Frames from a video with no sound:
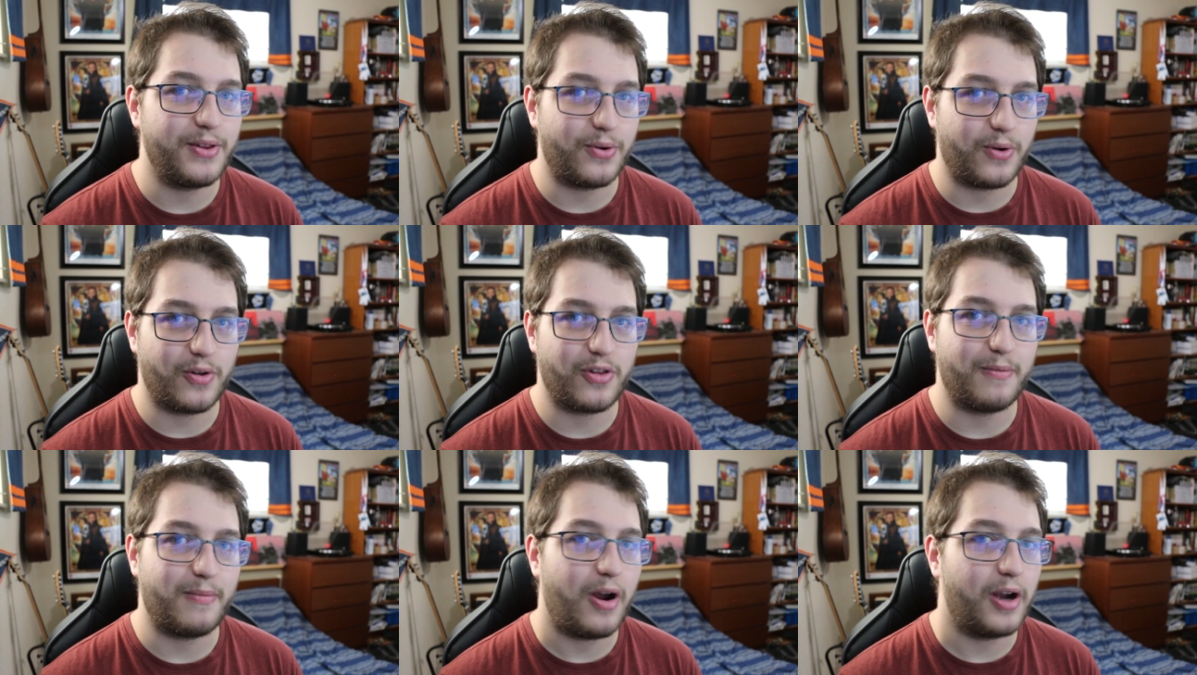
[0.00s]
the
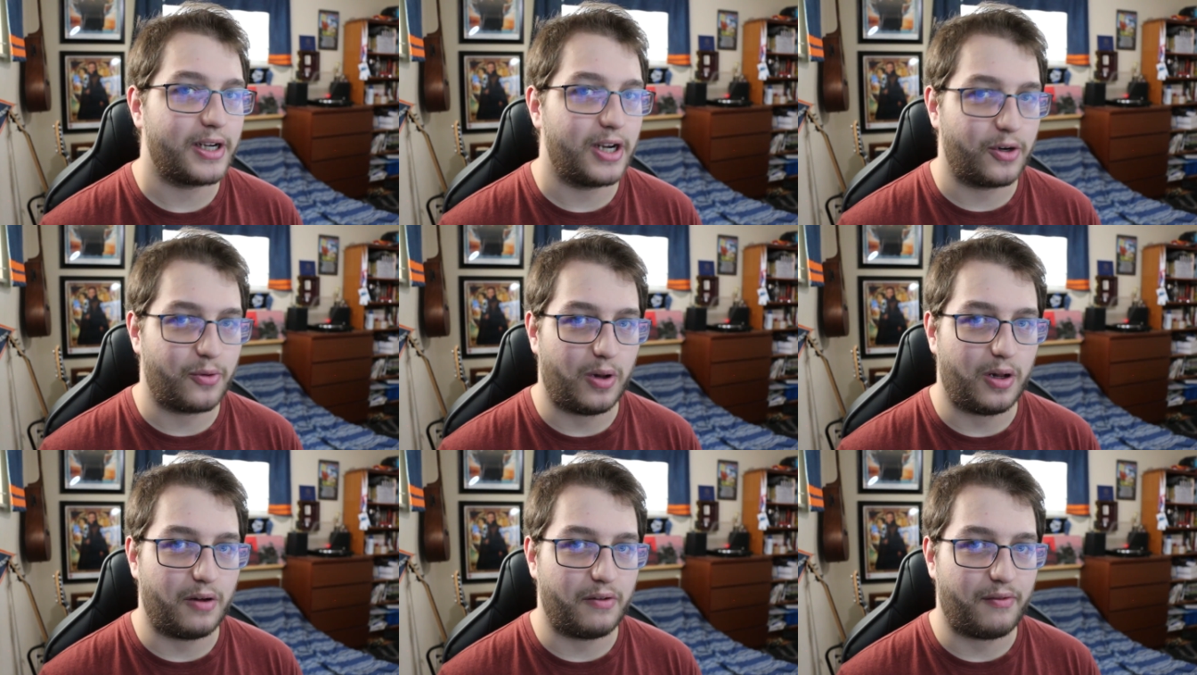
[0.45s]
North American
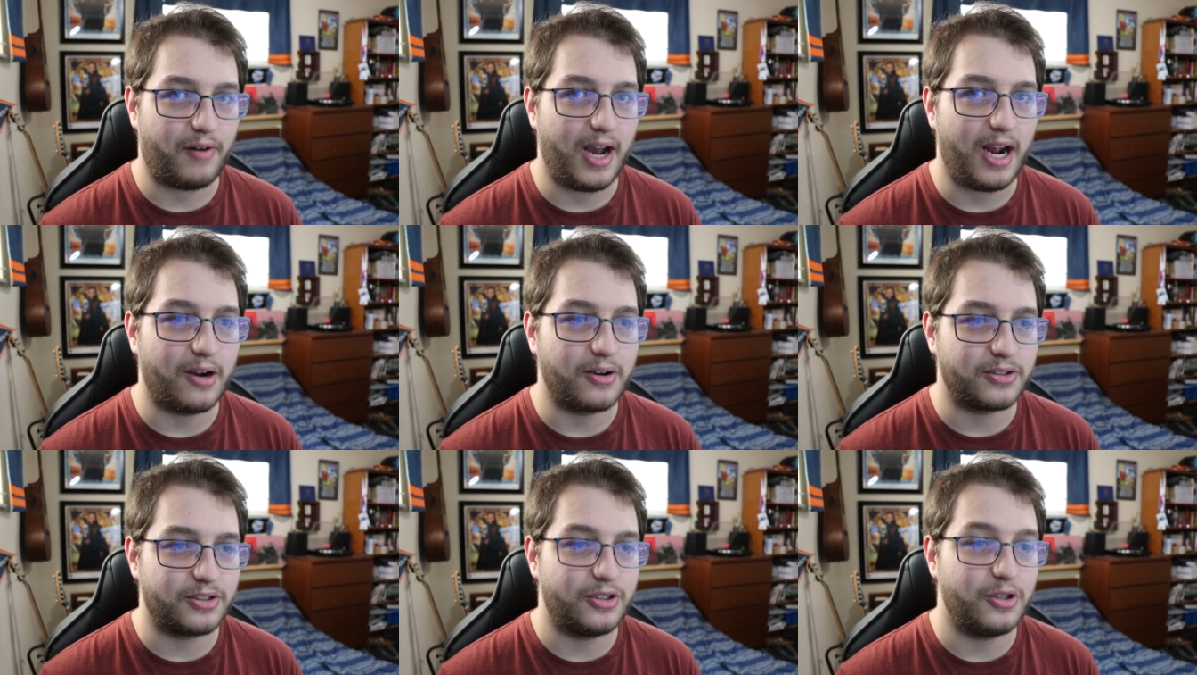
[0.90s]

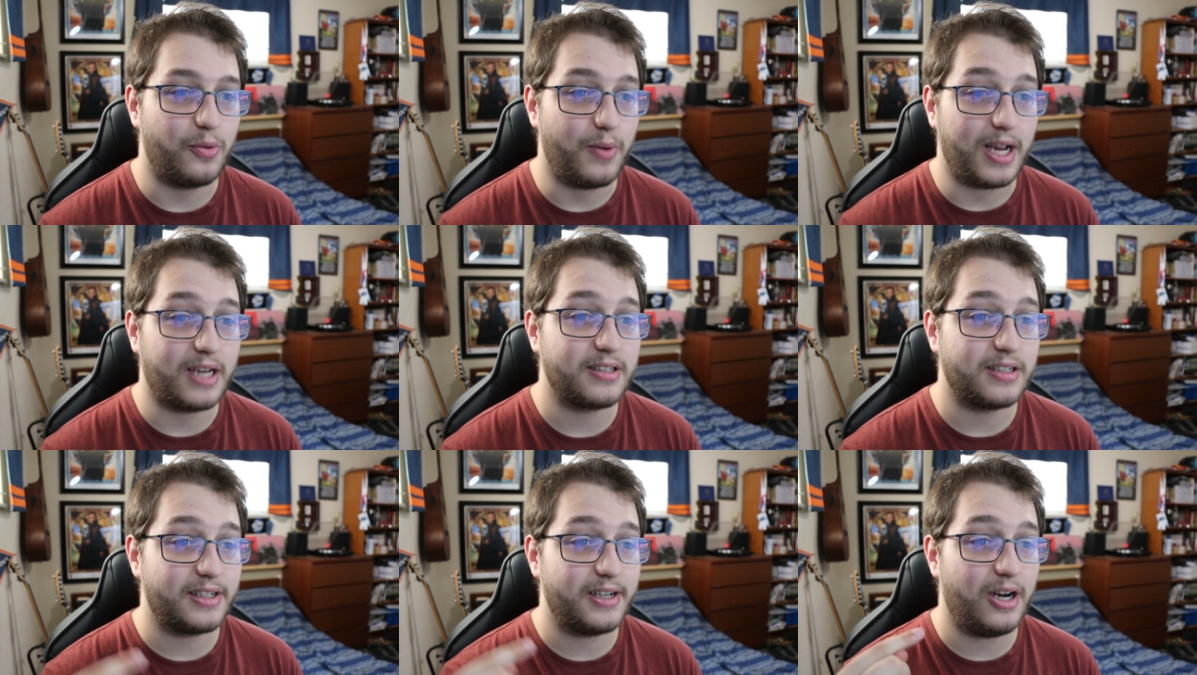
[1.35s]
qualifiers 2
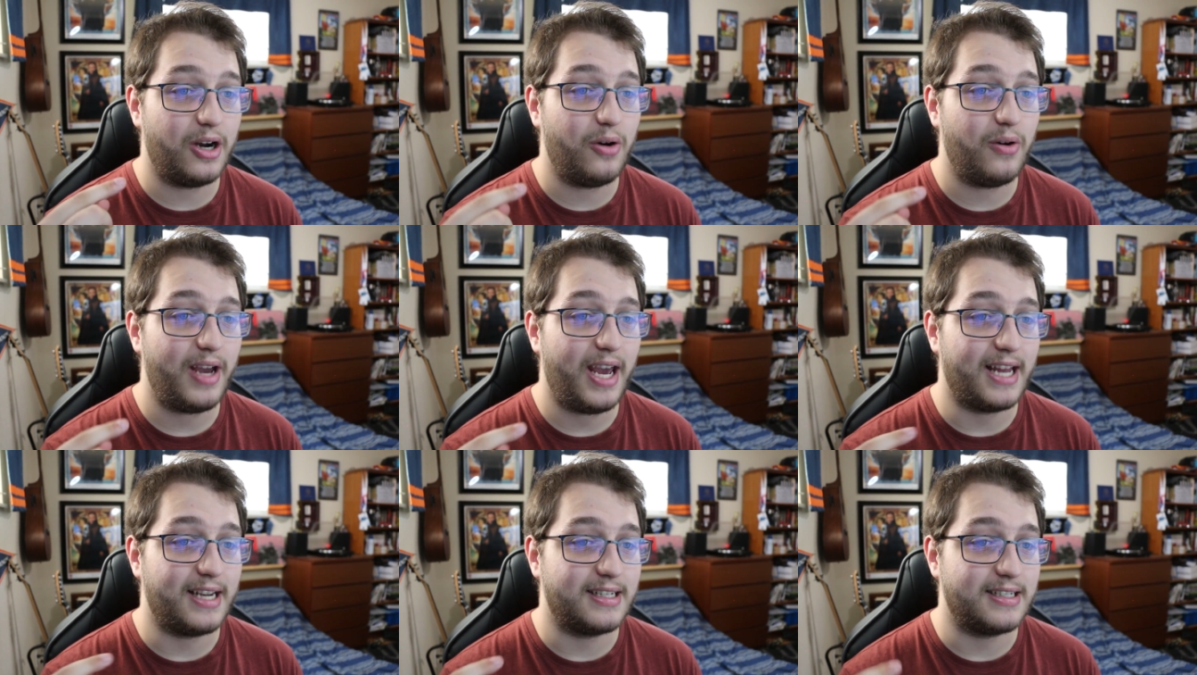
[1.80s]
weeks
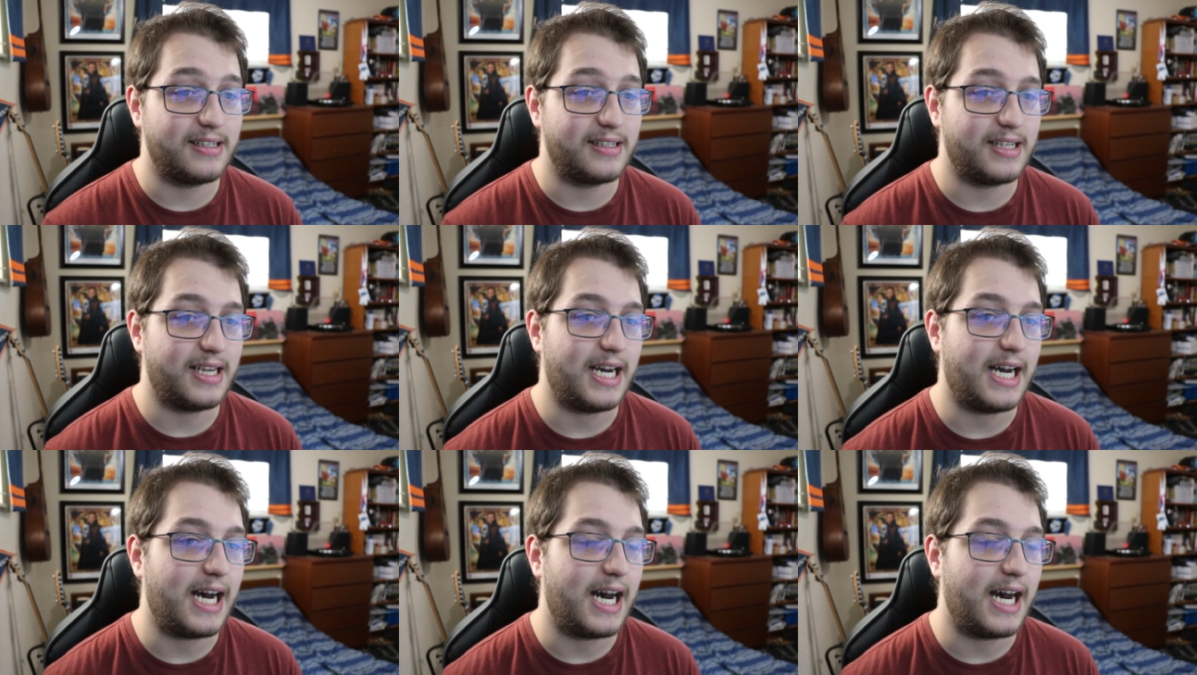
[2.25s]
ago, and